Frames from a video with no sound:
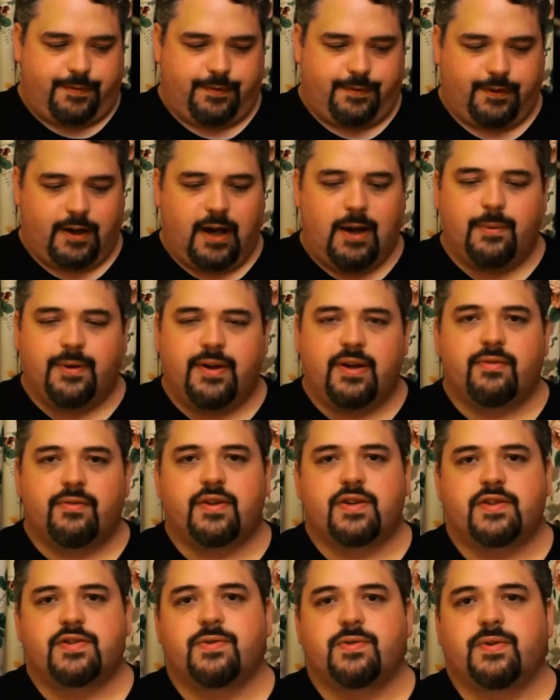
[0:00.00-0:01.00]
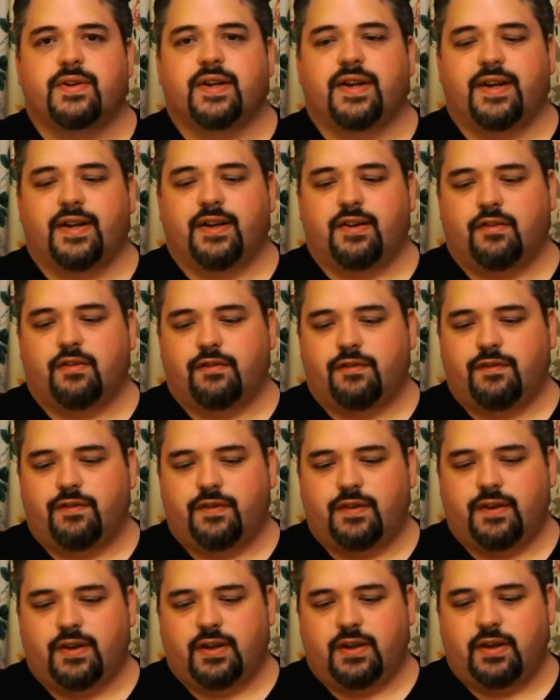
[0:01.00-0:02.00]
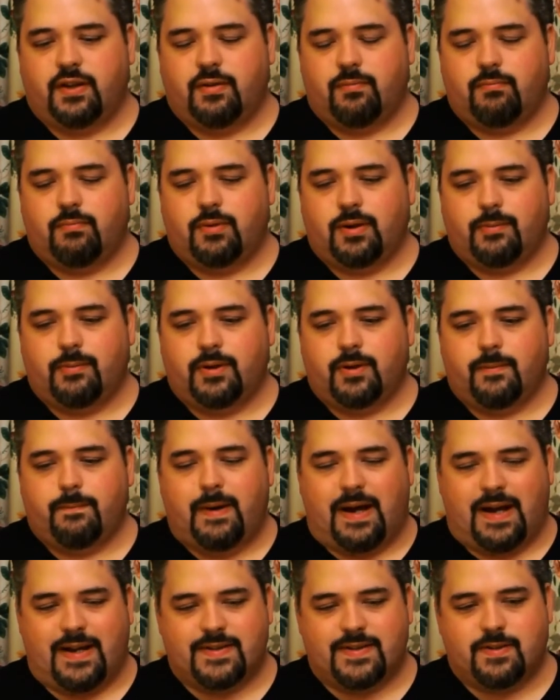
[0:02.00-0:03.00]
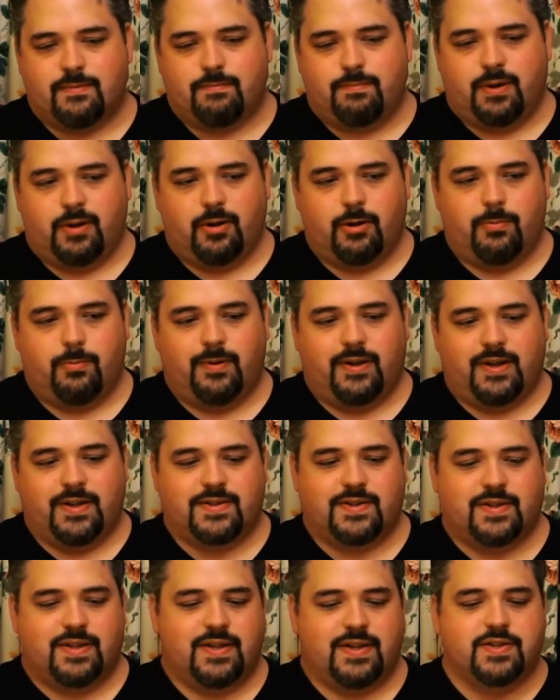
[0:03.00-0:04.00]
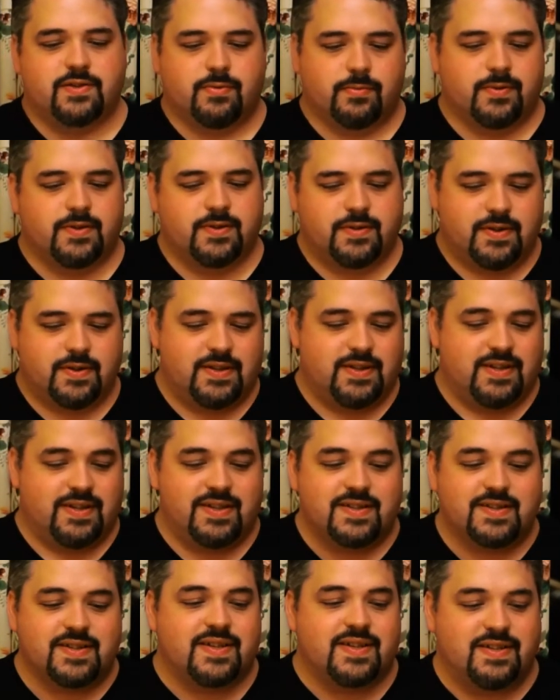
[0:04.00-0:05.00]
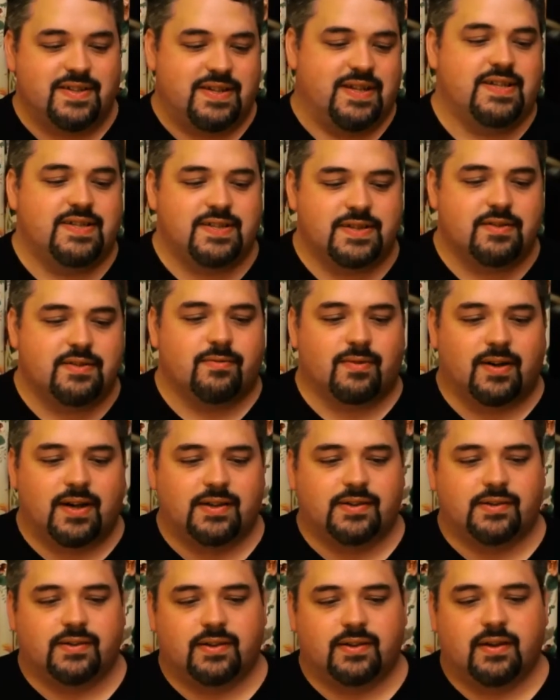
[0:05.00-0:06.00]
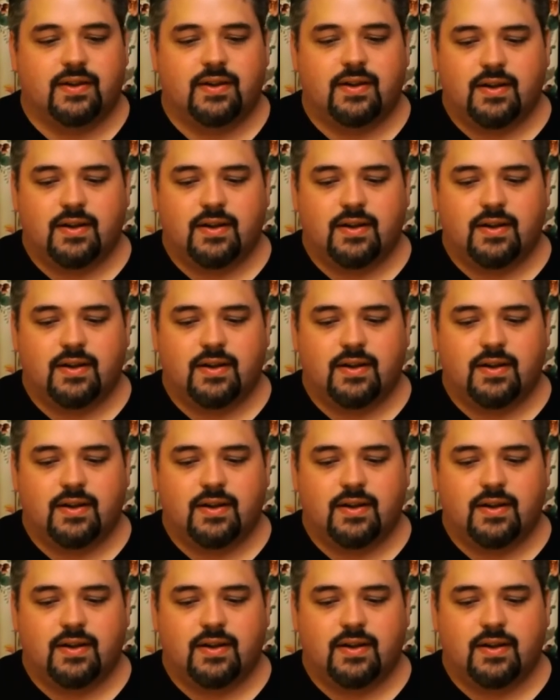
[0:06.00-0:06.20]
I would give it a 2.5. I'm gonna pass it barely because it is a decent Radler,